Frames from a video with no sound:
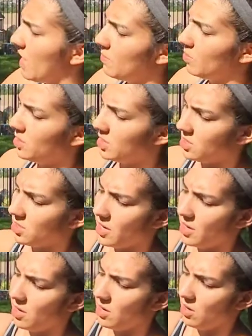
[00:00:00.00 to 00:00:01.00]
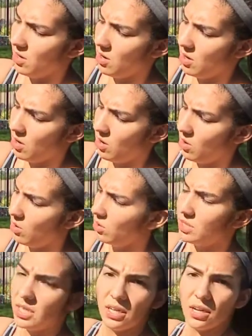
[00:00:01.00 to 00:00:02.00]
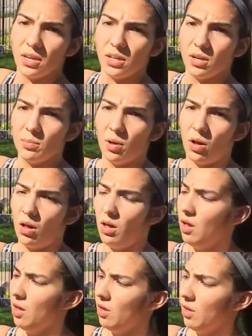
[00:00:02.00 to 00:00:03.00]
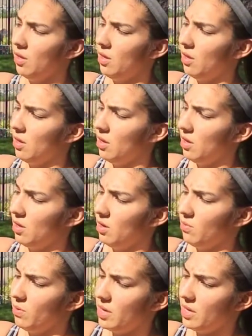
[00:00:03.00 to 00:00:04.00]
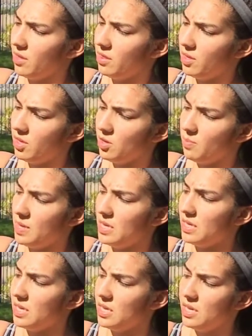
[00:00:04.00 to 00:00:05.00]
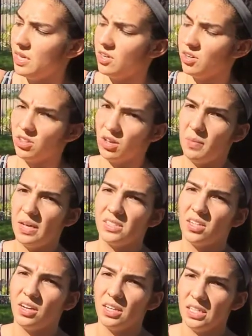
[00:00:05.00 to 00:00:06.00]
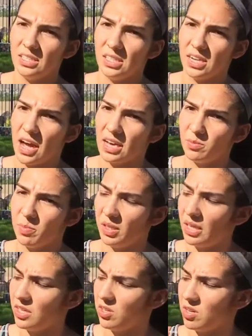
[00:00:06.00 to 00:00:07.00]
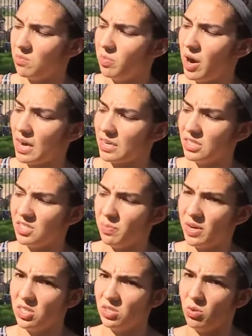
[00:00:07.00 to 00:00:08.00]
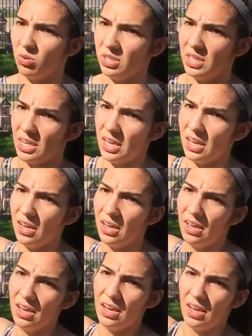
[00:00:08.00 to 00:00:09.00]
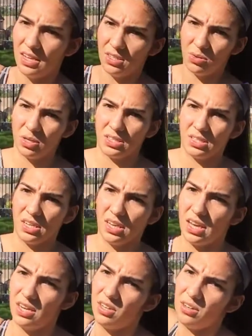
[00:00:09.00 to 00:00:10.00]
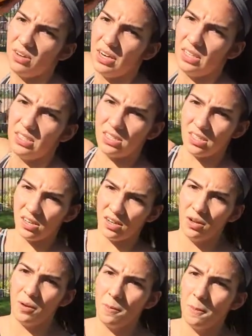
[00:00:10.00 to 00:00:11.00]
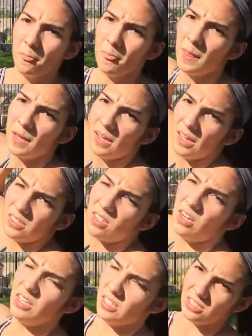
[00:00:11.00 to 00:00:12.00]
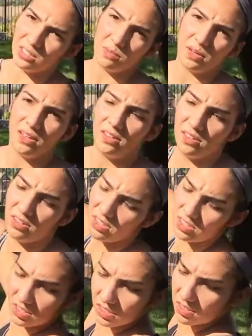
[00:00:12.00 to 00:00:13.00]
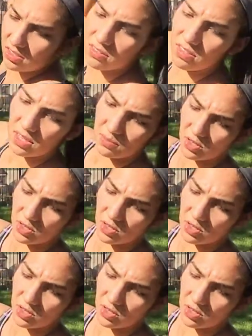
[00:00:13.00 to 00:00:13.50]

holding your ball with your pinky and your thumb, it's not an easy task, but like you can practice by just holding it and twisting it in your wrist. It's not easy, but you can just keep trying. But